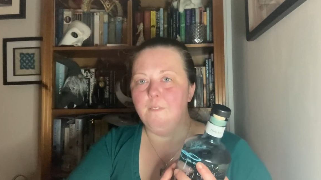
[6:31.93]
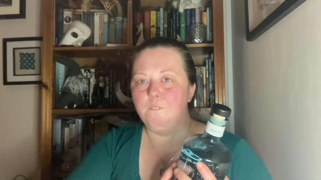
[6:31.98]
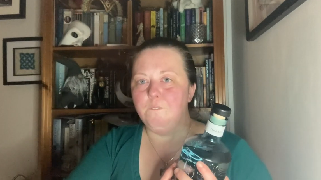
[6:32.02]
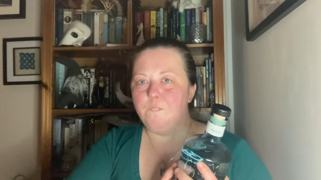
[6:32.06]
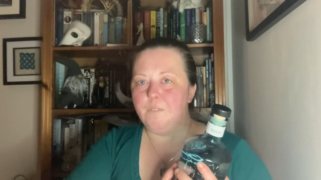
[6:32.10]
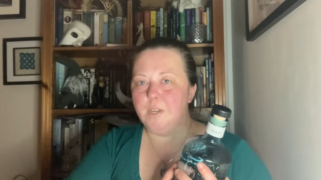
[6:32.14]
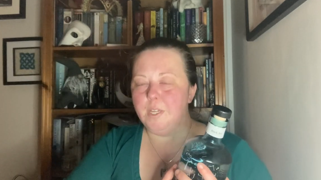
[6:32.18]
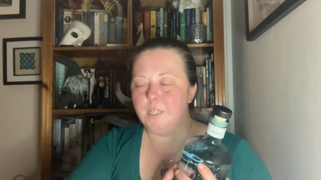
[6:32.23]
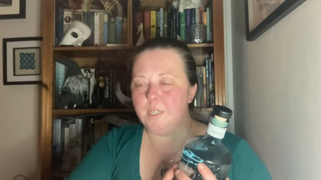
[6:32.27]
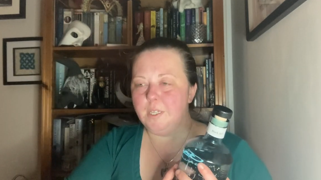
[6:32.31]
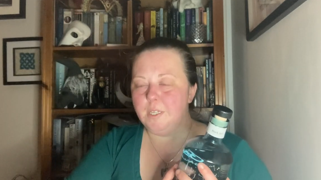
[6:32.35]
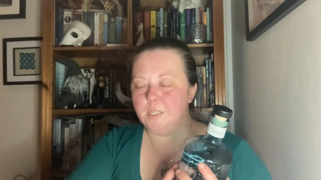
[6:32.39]

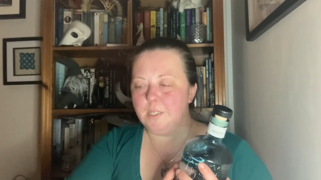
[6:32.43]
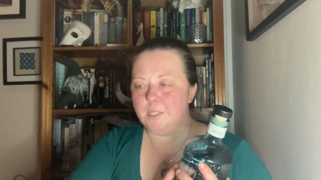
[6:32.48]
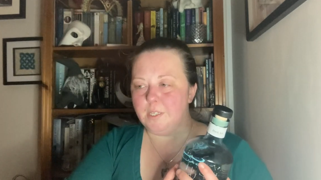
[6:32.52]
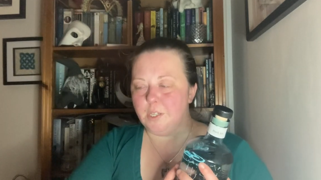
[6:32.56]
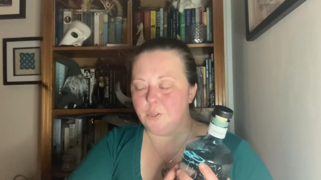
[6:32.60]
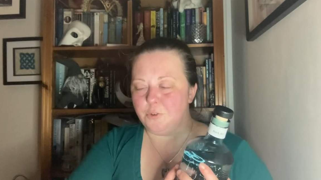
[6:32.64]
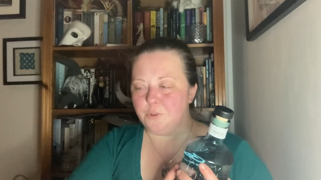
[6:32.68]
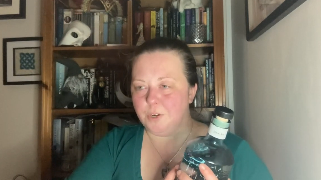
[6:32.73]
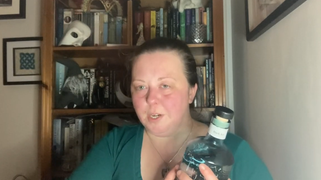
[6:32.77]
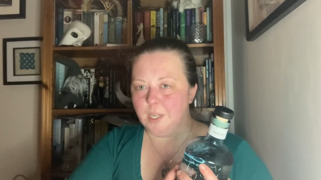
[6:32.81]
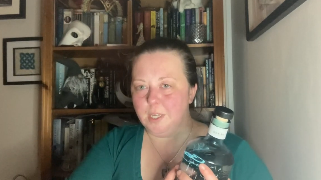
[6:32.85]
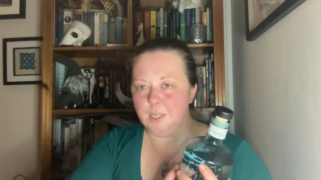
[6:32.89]
very easy to
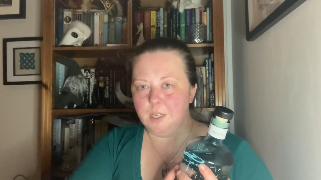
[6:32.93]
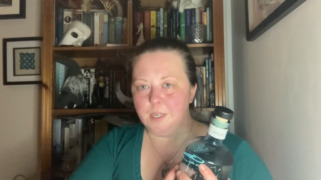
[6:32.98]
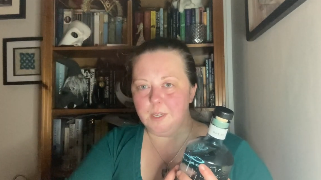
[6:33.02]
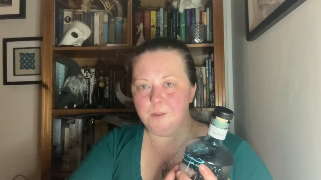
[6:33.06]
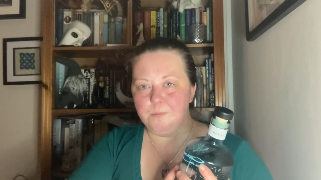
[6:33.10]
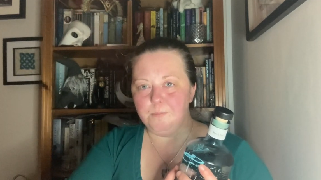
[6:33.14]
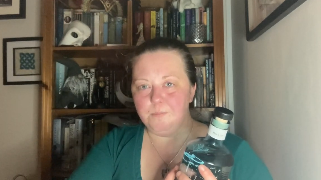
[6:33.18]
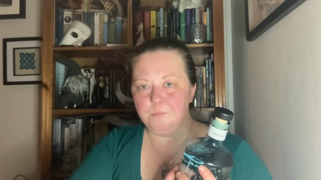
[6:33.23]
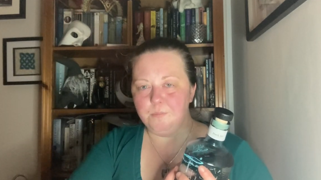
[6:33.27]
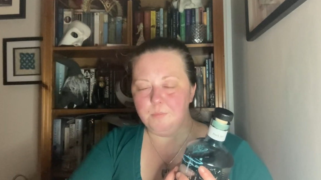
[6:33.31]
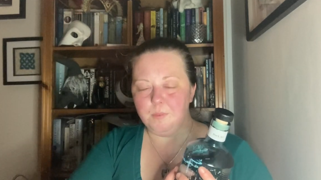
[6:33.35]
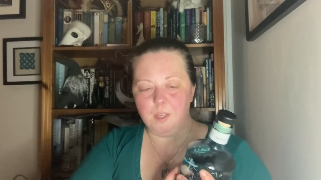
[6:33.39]
drink
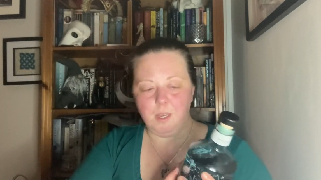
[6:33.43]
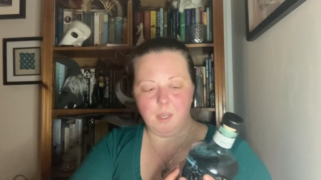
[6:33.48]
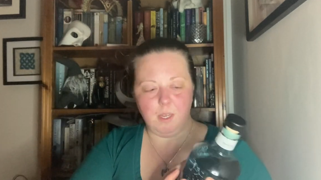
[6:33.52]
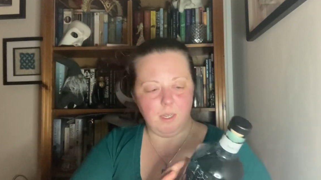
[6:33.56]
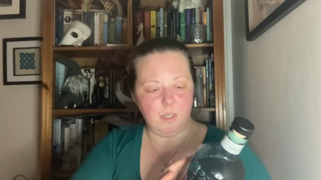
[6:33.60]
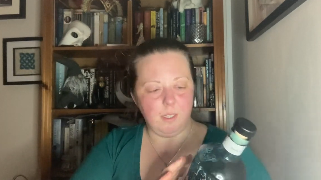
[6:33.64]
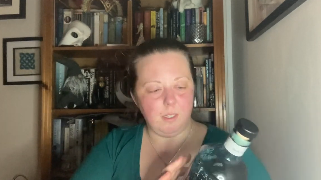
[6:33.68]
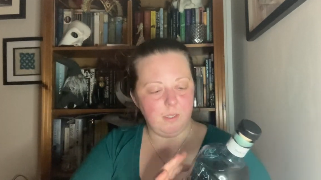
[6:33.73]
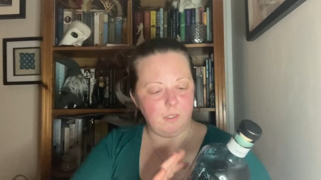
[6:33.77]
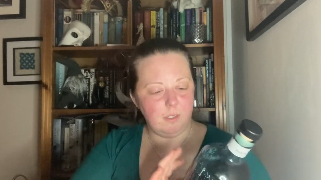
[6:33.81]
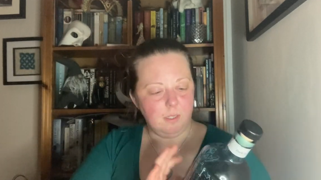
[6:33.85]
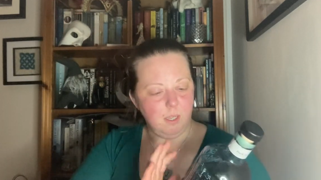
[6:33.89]

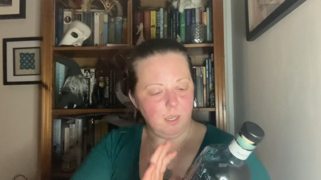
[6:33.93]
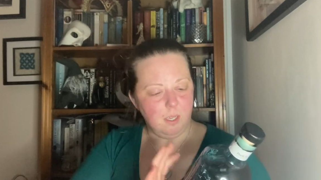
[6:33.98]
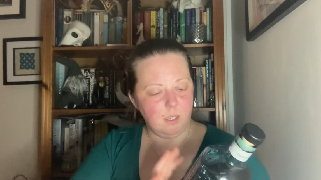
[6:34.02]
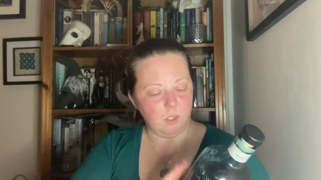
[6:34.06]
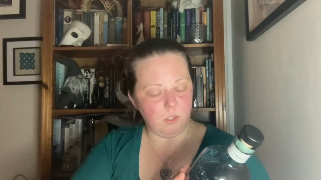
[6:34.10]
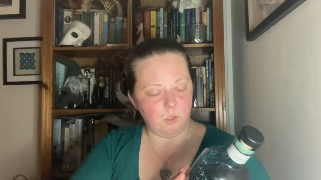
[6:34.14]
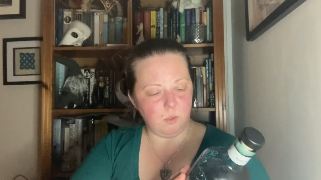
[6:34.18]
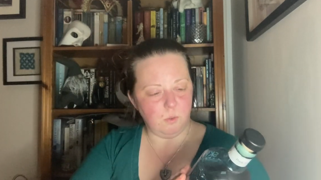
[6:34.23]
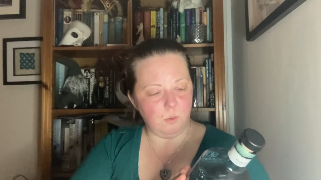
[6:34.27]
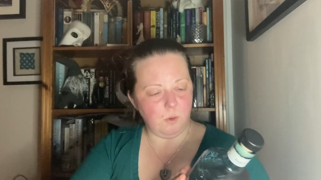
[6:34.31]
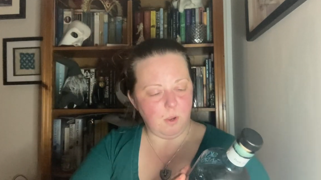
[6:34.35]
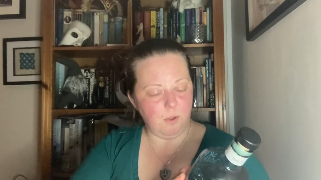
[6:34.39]
and yeah
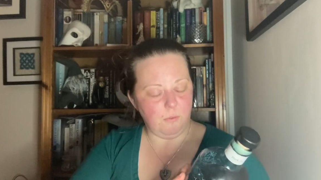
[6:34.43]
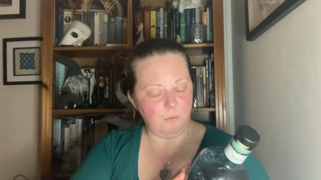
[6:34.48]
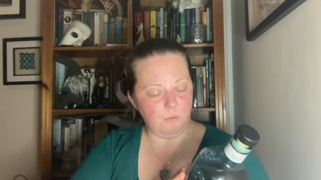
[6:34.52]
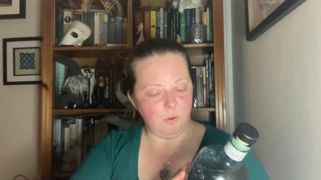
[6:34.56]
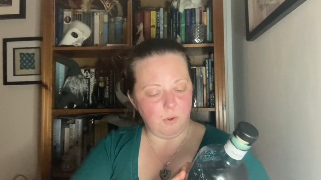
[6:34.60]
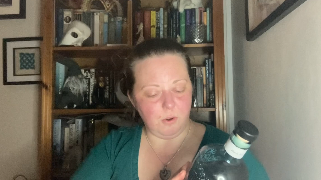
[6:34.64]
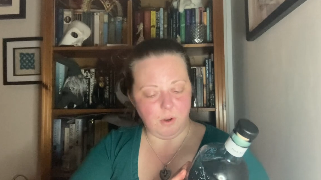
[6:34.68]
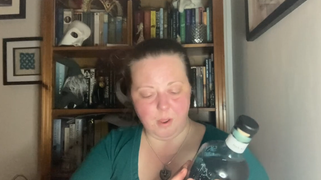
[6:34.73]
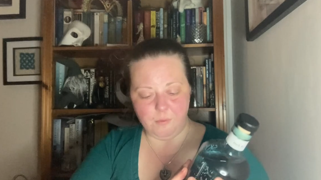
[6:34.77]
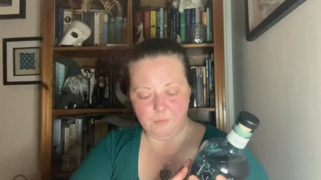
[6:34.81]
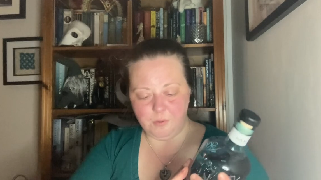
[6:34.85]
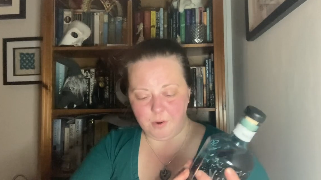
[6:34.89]
so if
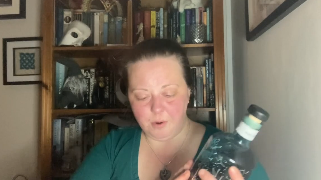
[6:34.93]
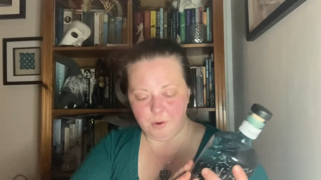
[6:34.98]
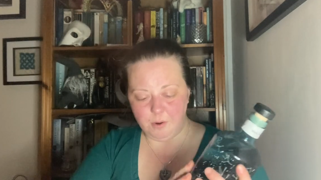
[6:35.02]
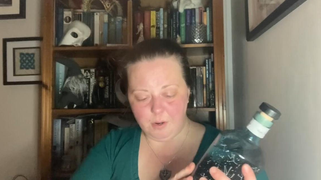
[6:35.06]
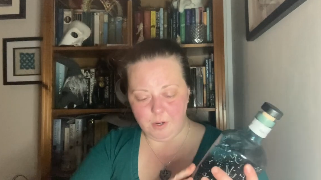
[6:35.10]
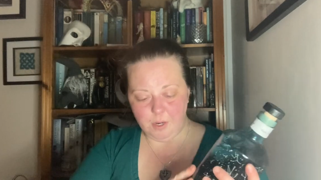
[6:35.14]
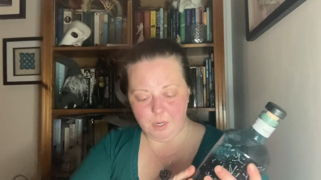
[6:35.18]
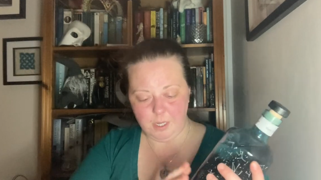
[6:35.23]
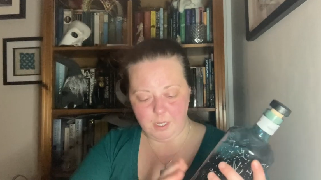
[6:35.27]
you're ever